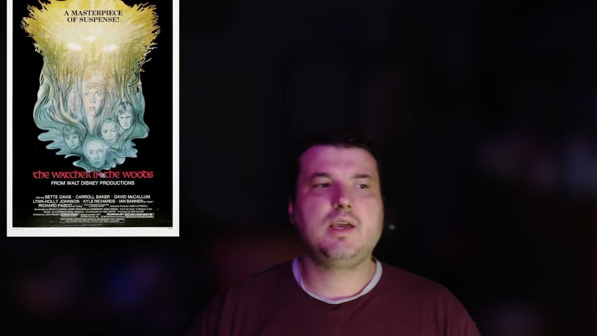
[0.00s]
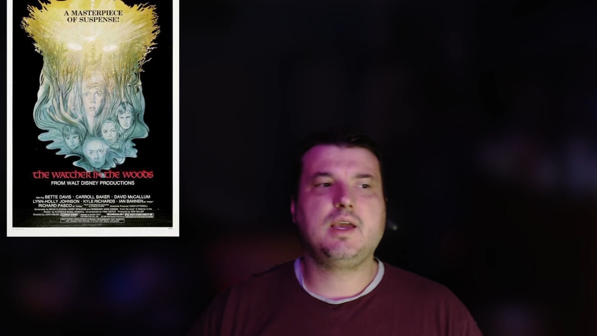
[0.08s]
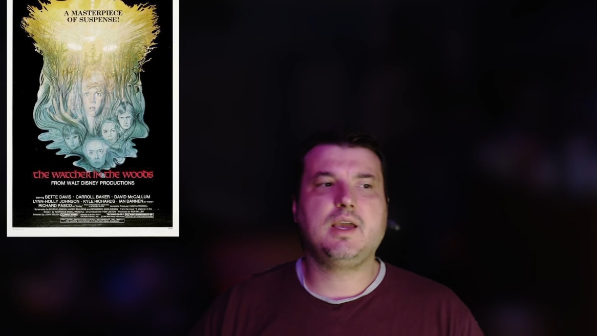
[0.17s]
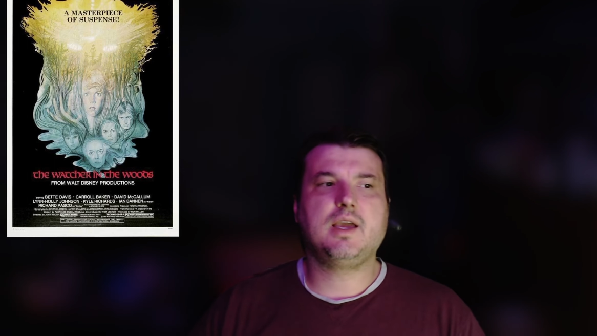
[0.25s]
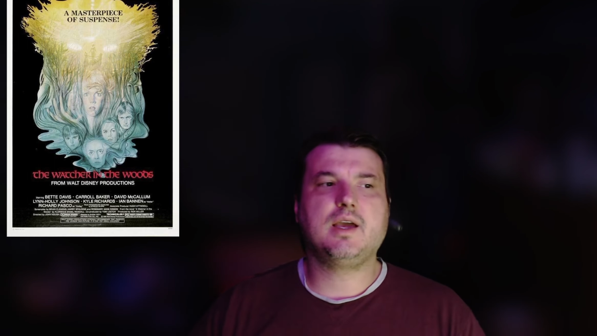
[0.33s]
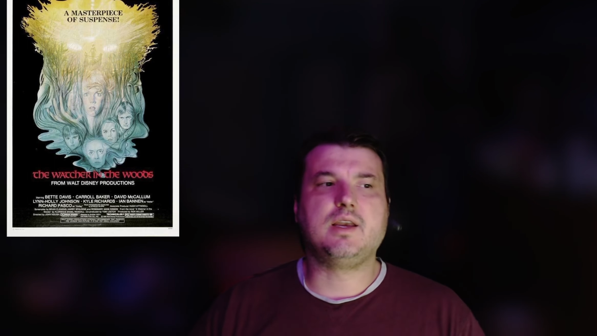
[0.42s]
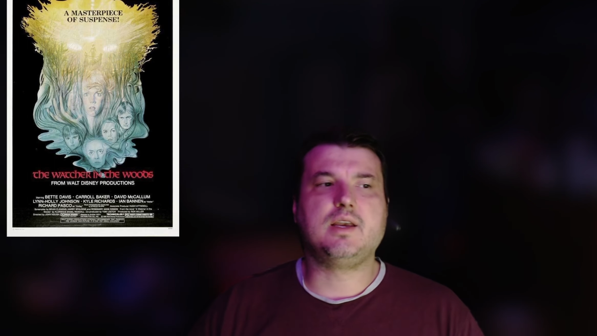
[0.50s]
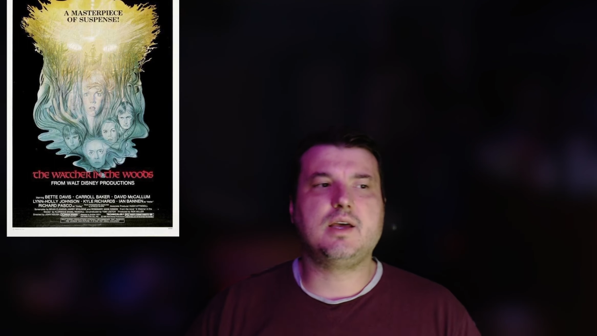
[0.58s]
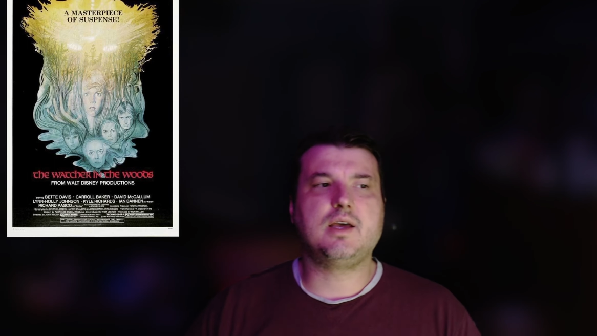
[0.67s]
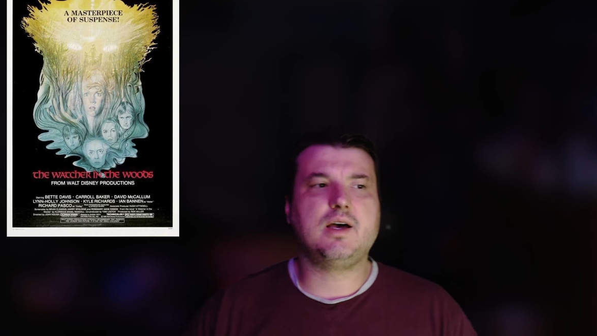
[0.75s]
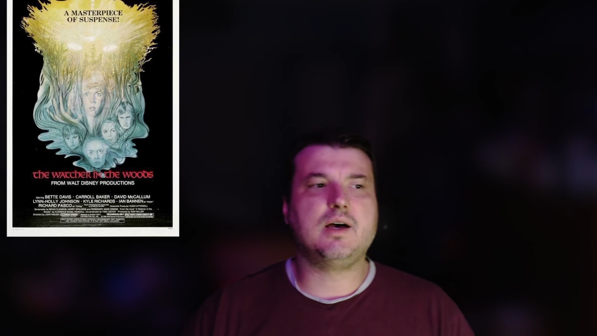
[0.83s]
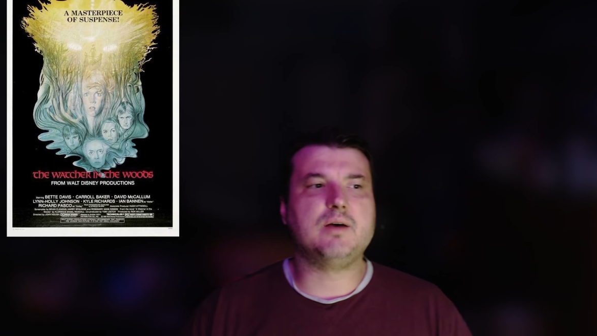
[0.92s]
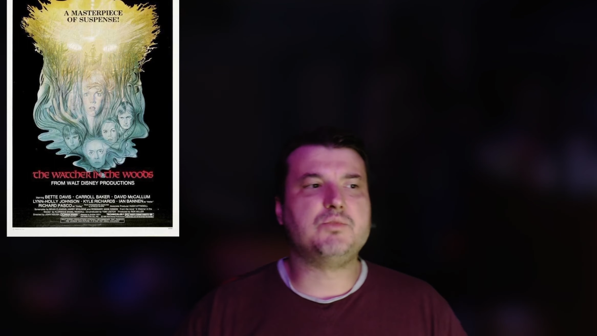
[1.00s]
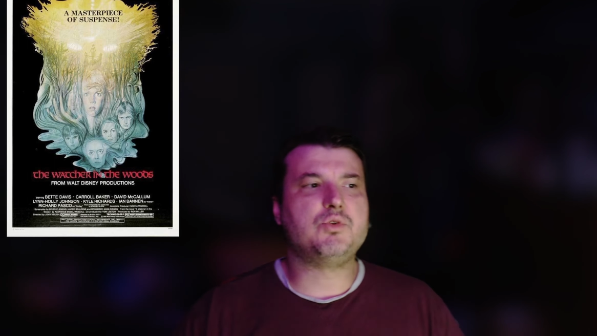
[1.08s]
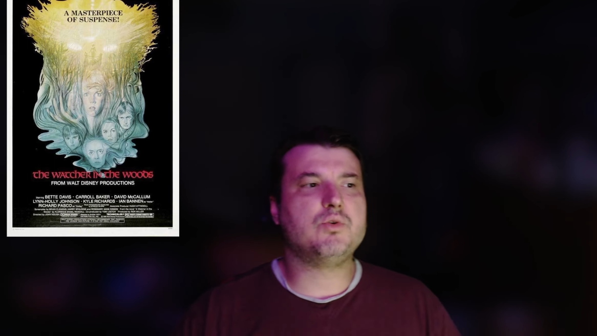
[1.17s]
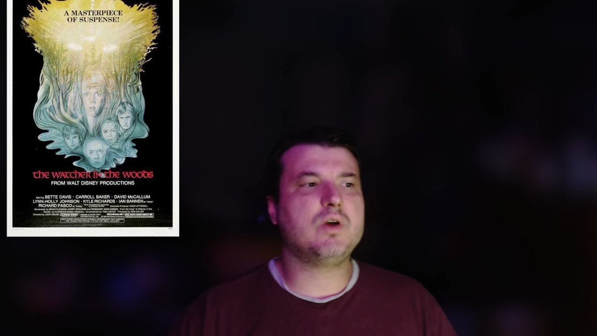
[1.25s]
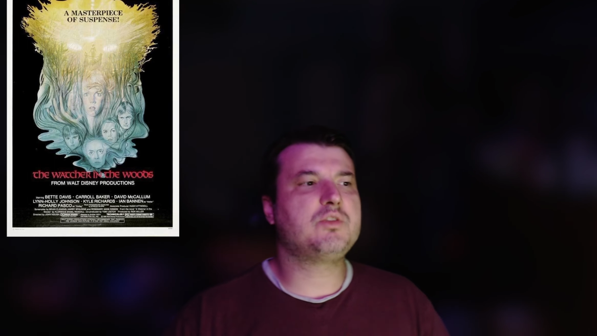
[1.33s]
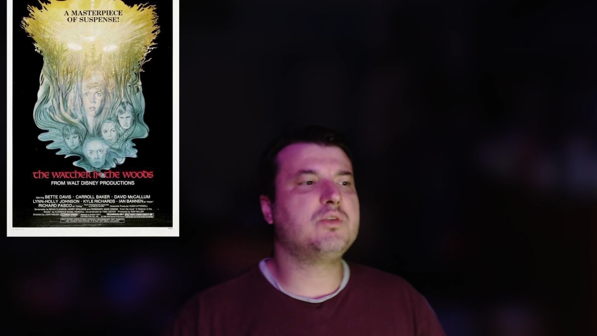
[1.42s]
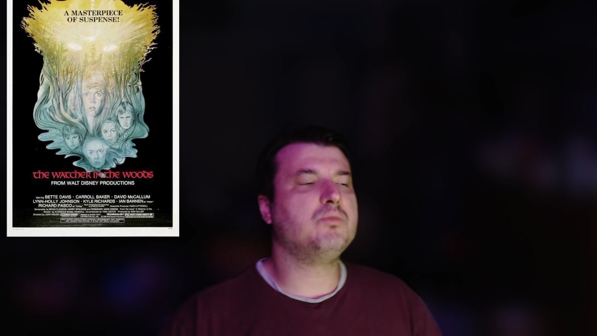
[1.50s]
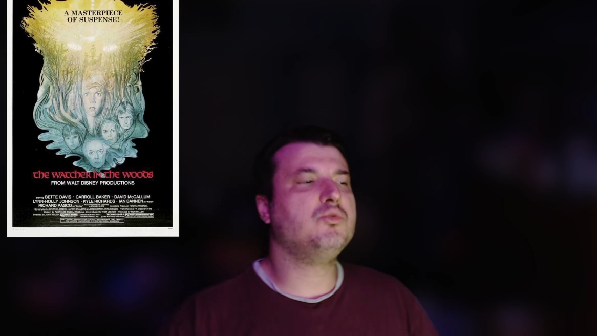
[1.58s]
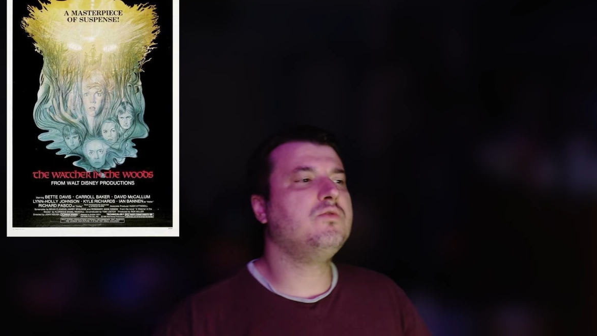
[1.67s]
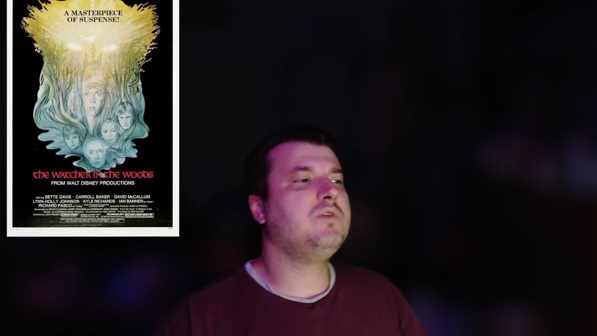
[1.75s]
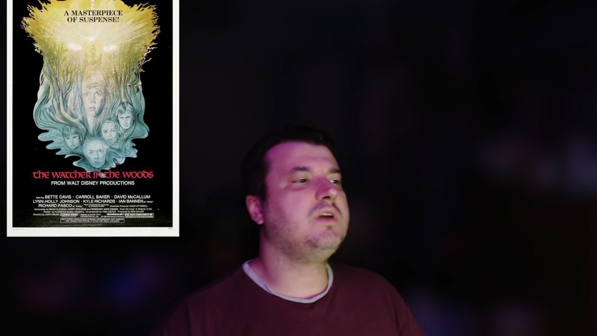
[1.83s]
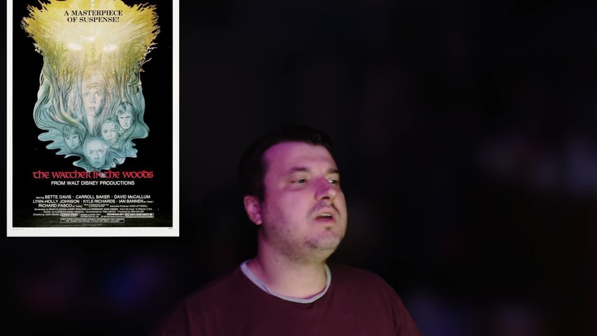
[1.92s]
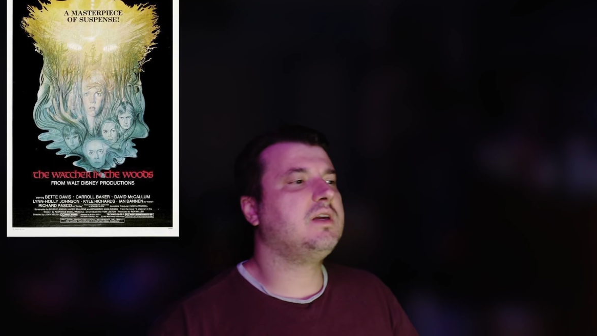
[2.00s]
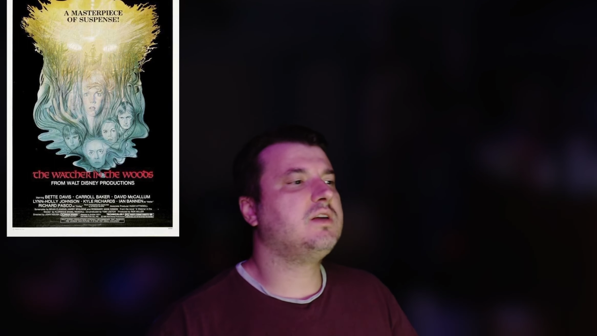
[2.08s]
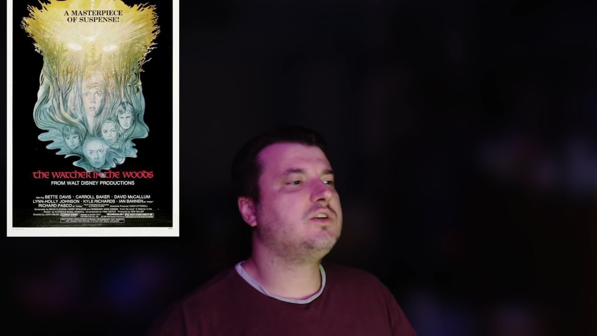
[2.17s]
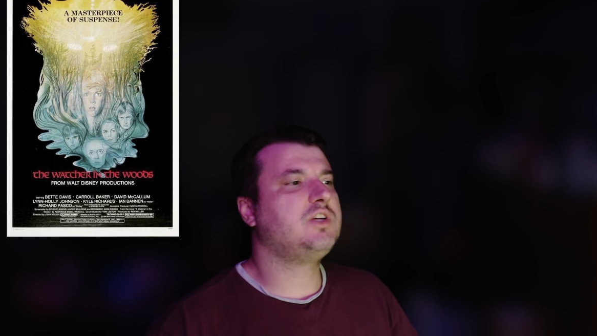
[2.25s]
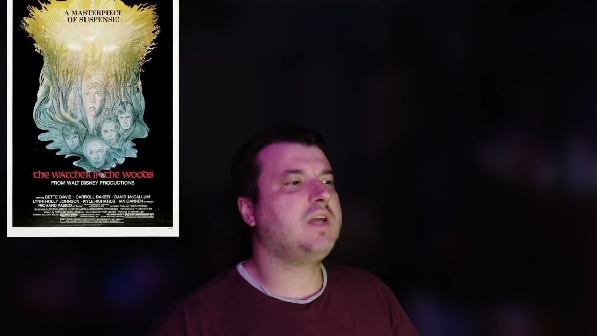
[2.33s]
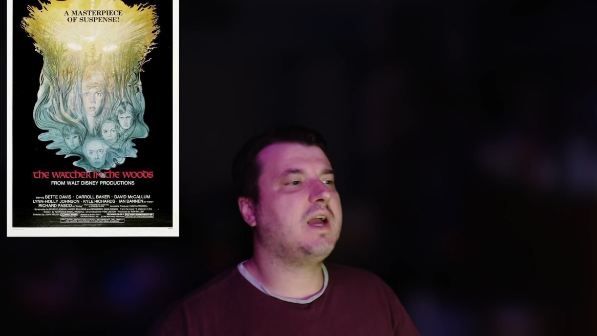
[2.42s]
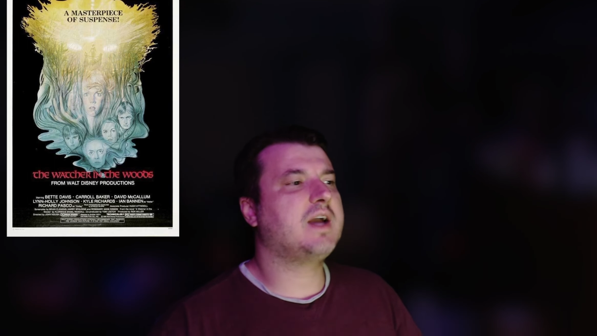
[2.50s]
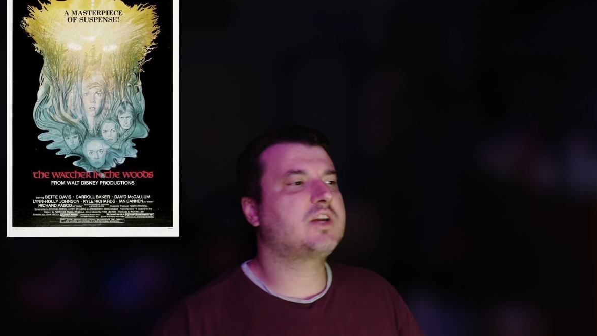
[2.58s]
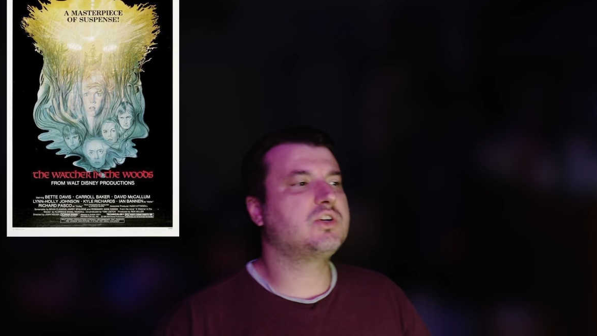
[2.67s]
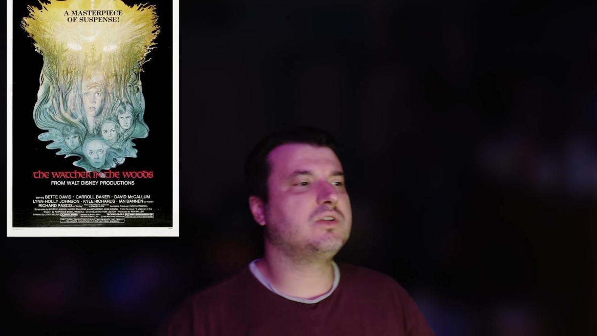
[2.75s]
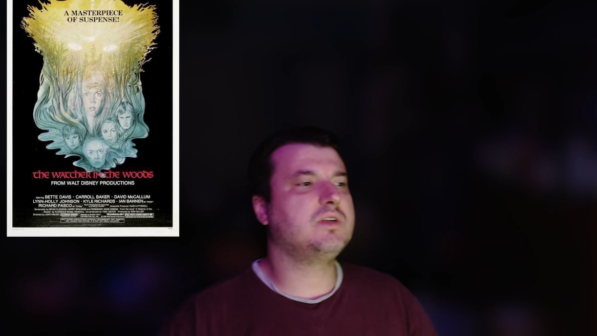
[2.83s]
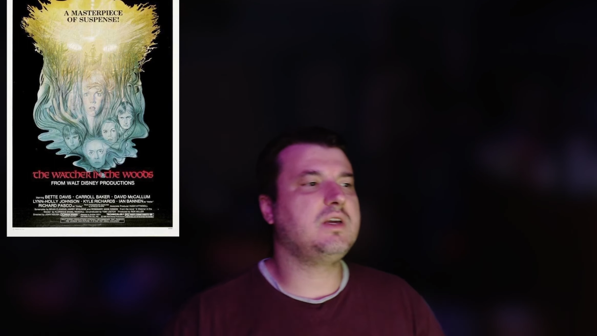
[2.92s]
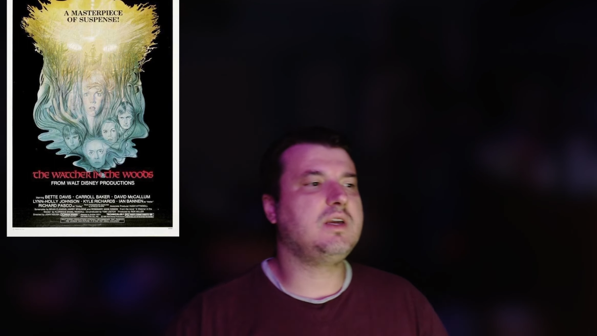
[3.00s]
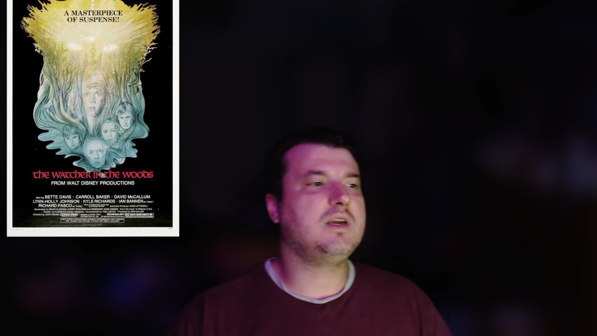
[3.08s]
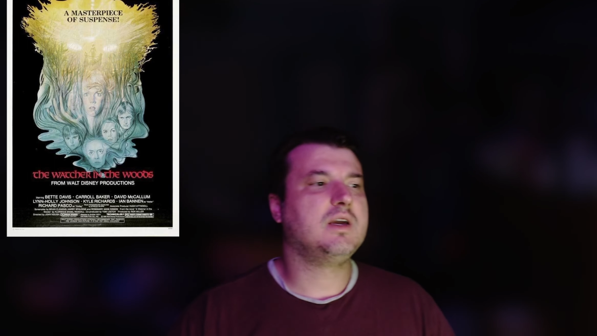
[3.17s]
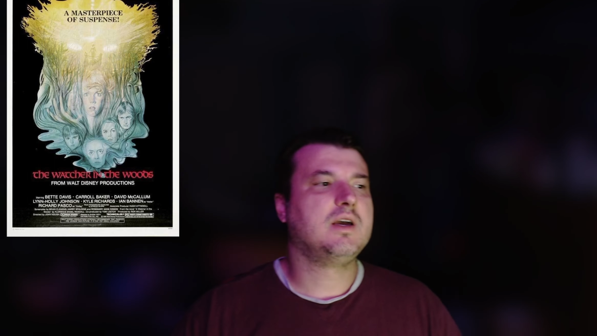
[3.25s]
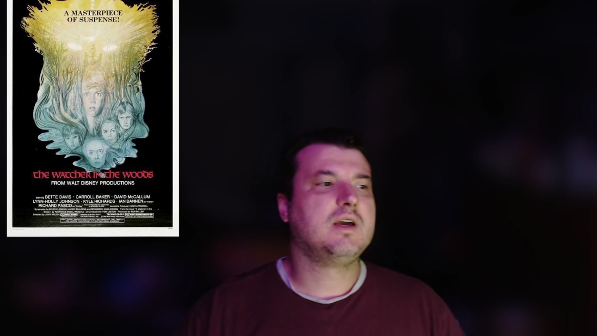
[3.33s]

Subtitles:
And throughout the movie she actually